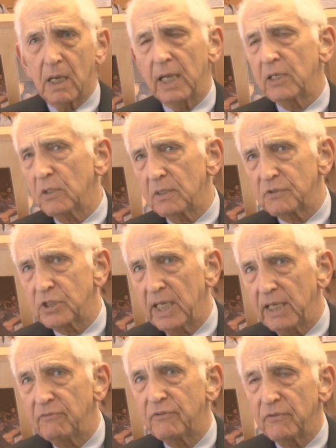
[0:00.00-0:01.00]
I could have
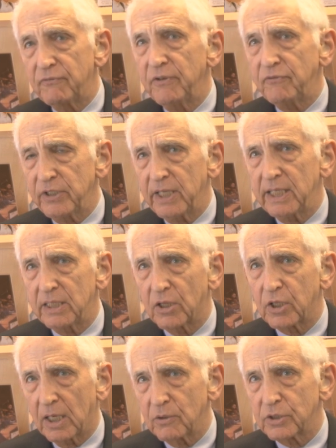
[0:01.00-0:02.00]
saved
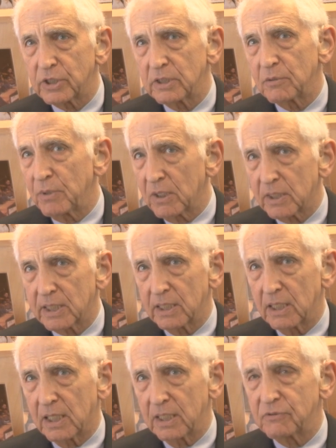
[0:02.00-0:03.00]
58,000
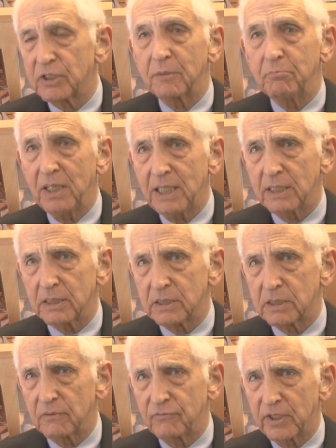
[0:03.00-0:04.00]
American lives and
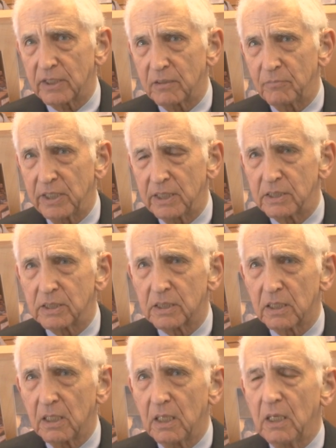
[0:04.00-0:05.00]
millions of Vietnamese.
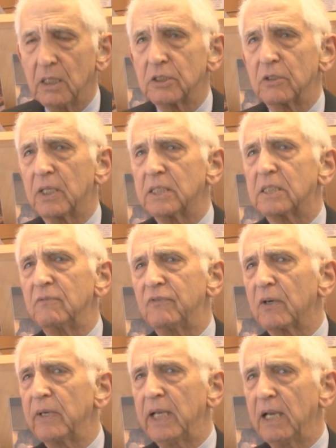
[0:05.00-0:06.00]
So that's a
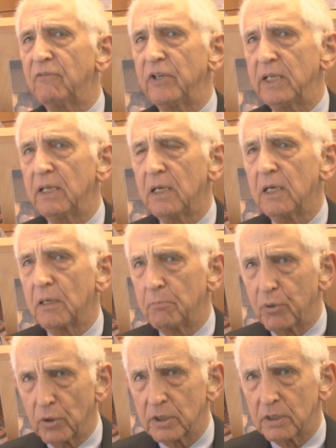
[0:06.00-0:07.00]
very heavy
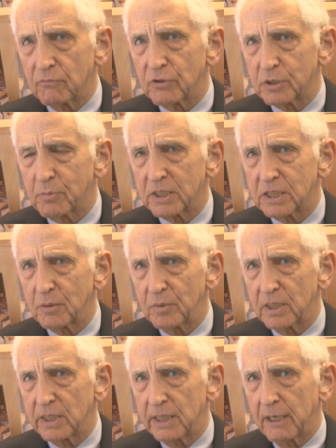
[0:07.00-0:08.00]
burden of
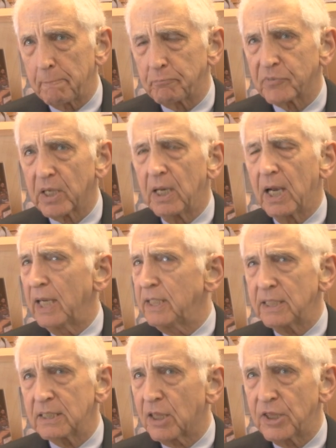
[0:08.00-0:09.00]
responsibility. I
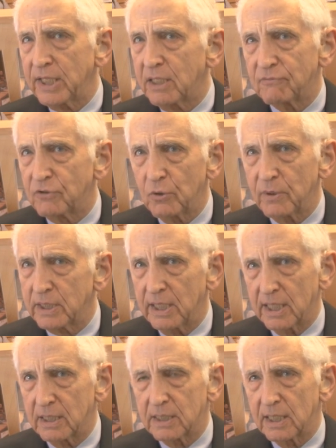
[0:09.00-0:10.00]
didn't think of doing
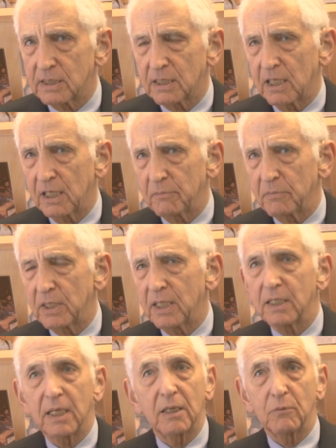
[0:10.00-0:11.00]
that at that time, and
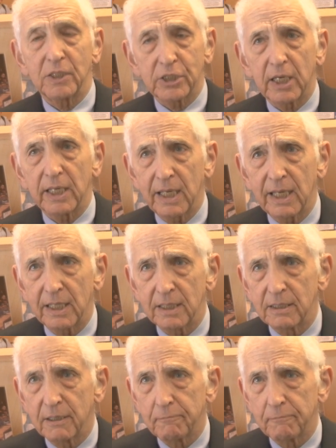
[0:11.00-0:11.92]
I, I wish I had,